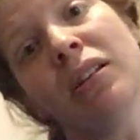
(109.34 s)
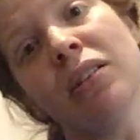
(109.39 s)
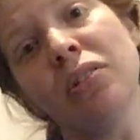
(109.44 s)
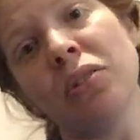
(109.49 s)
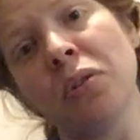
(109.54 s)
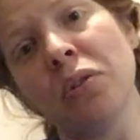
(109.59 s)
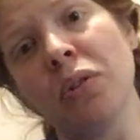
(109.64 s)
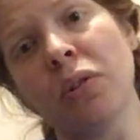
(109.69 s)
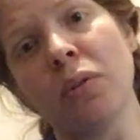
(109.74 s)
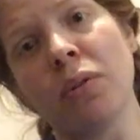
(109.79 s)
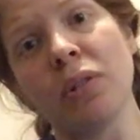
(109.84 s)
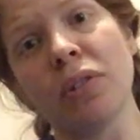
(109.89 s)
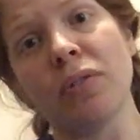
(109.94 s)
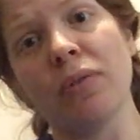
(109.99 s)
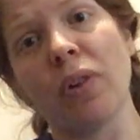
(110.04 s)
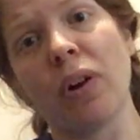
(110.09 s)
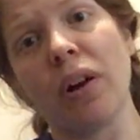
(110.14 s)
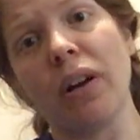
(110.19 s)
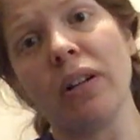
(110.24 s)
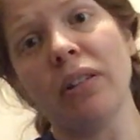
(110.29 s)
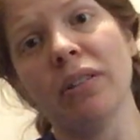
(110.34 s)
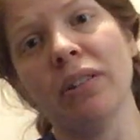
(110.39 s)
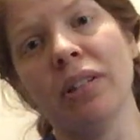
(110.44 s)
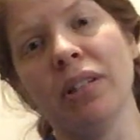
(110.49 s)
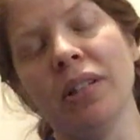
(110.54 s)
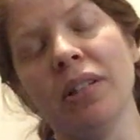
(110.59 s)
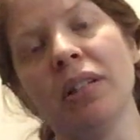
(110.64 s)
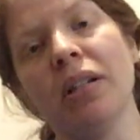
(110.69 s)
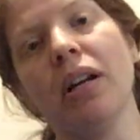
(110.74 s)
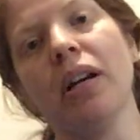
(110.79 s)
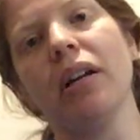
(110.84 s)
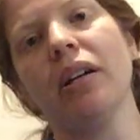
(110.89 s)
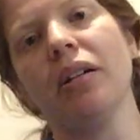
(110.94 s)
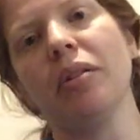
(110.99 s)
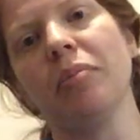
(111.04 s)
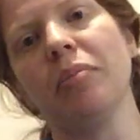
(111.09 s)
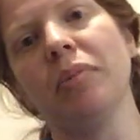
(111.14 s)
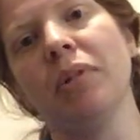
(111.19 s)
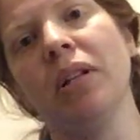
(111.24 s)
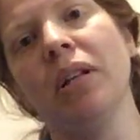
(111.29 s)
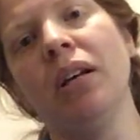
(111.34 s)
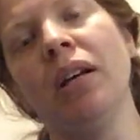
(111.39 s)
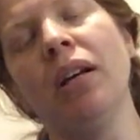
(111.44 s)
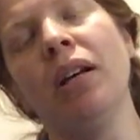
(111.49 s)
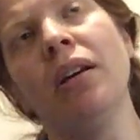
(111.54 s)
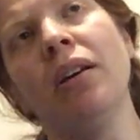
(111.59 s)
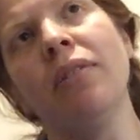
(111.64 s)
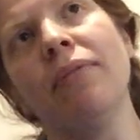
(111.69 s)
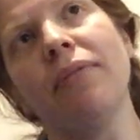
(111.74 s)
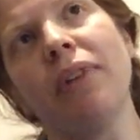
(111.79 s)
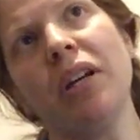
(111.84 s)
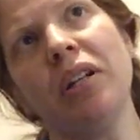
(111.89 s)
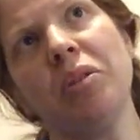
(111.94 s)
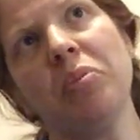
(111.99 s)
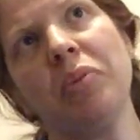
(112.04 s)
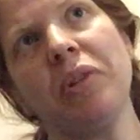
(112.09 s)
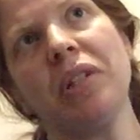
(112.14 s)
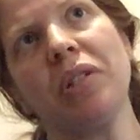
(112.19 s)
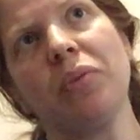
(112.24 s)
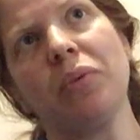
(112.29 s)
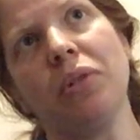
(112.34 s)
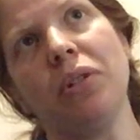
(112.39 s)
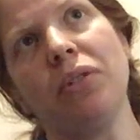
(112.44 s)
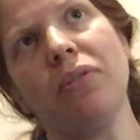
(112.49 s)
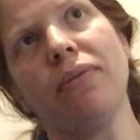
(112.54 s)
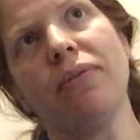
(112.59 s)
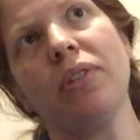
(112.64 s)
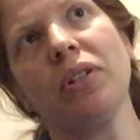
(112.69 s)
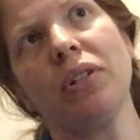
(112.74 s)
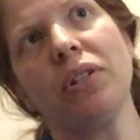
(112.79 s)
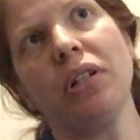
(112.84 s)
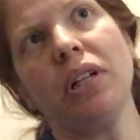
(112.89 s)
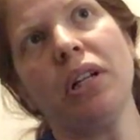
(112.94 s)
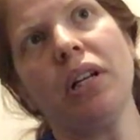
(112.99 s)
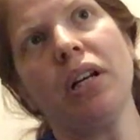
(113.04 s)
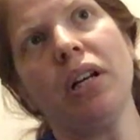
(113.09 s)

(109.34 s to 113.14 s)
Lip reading: don't go as far. Find a place where you feel